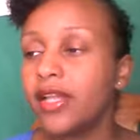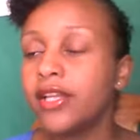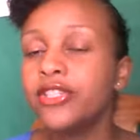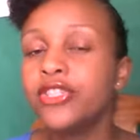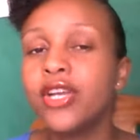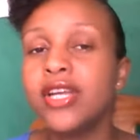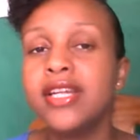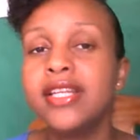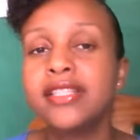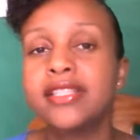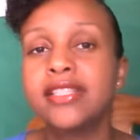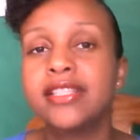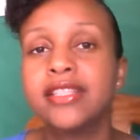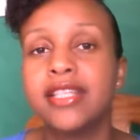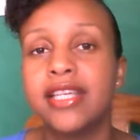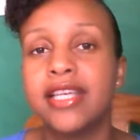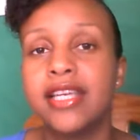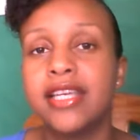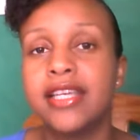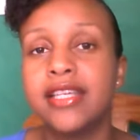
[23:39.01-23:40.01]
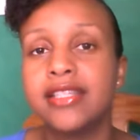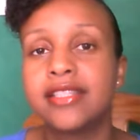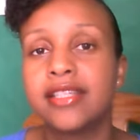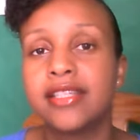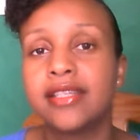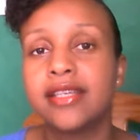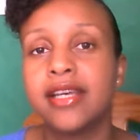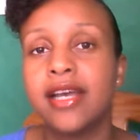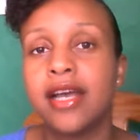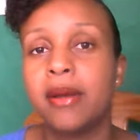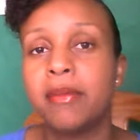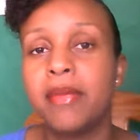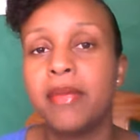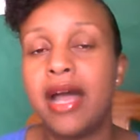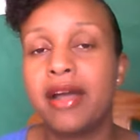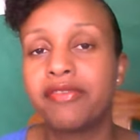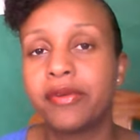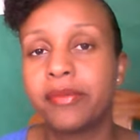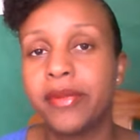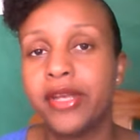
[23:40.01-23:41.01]
I listen to his
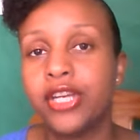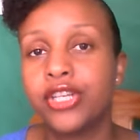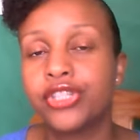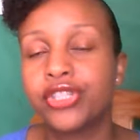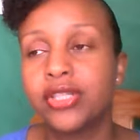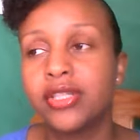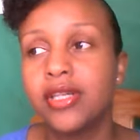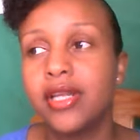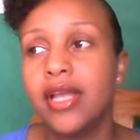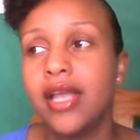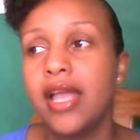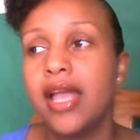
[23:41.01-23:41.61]
affirmation.